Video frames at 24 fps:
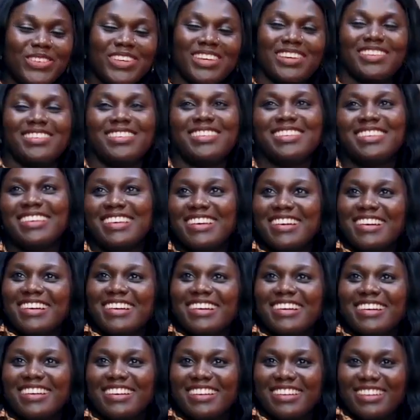Okay.
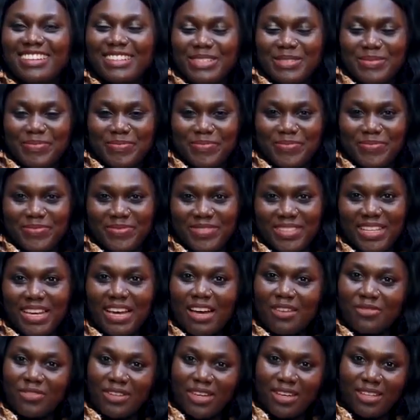The
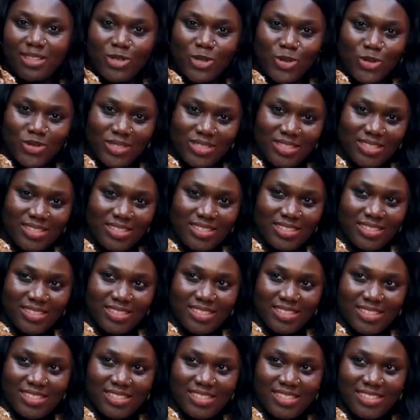African
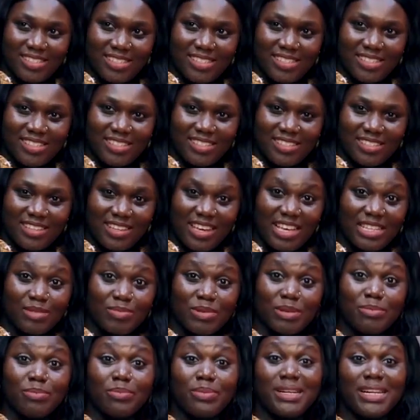continent has
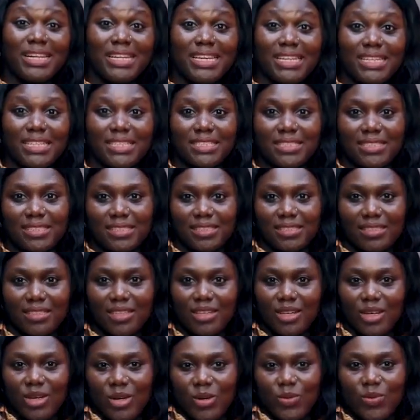been plagued
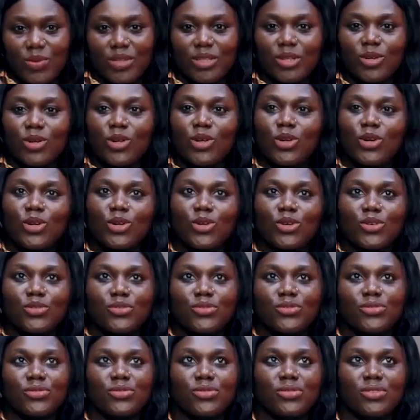with a lot of
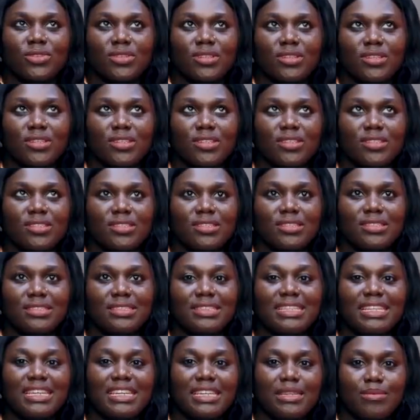
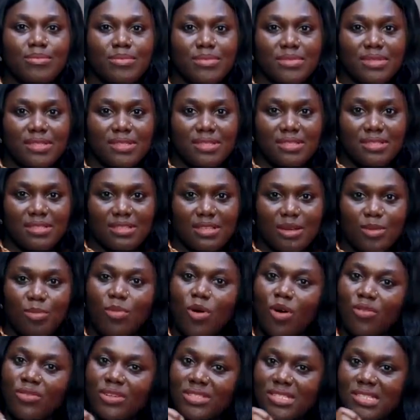names,
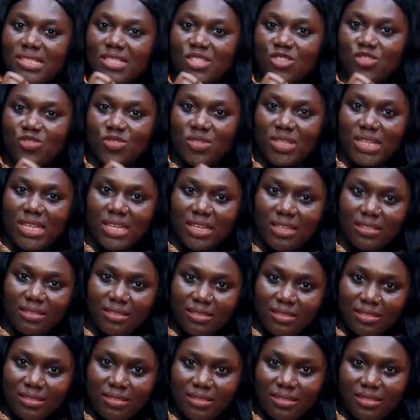
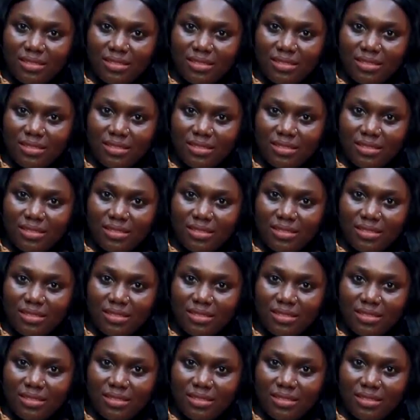poverty-stricken,